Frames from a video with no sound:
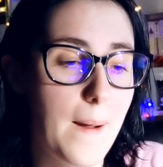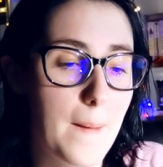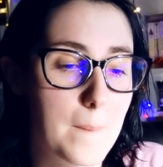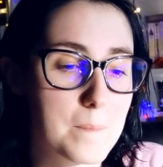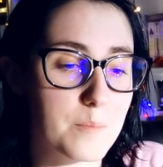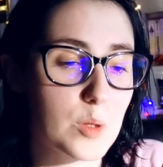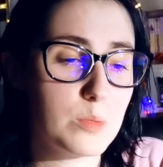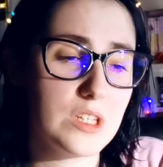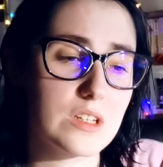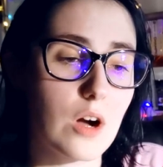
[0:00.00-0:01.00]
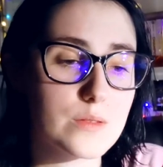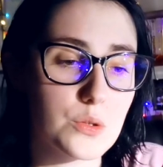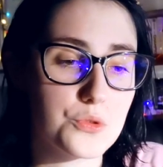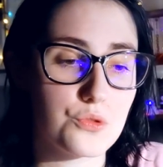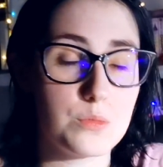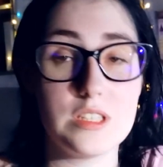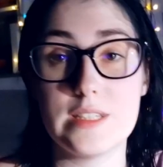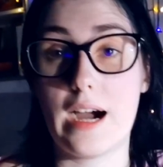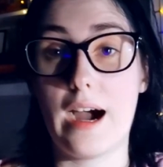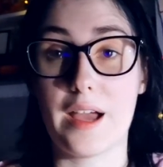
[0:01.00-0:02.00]
But being off social
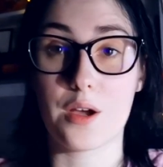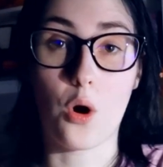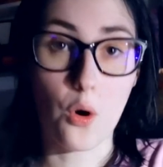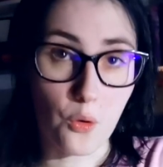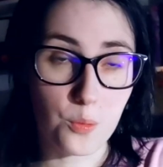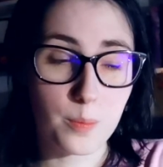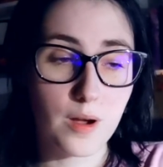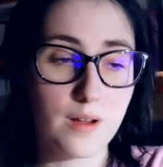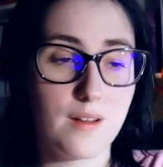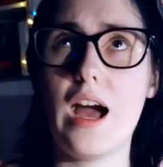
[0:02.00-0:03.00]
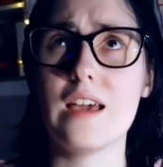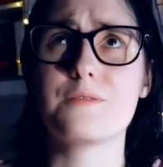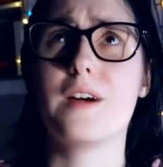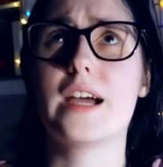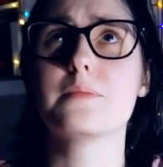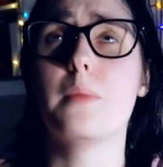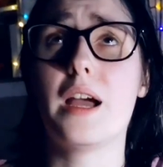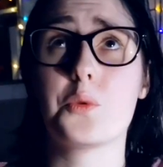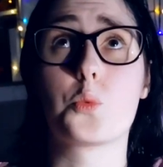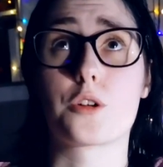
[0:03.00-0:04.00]
media, I hope I find
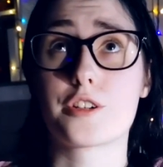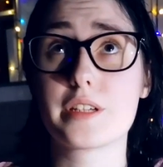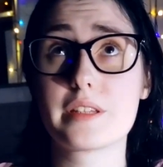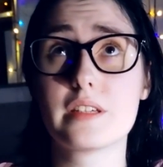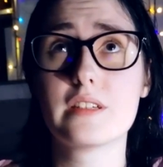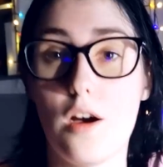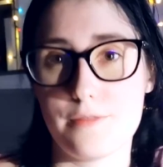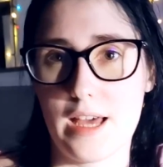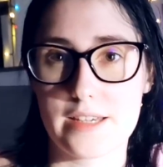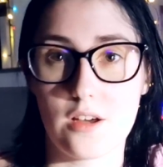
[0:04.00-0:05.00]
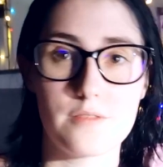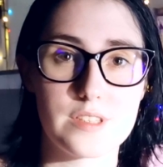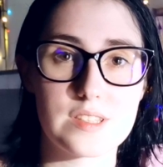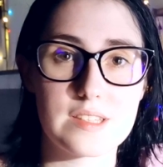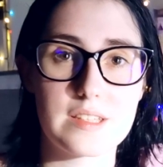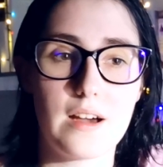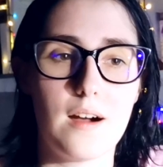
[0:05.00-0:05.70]
my worth offline, obviously.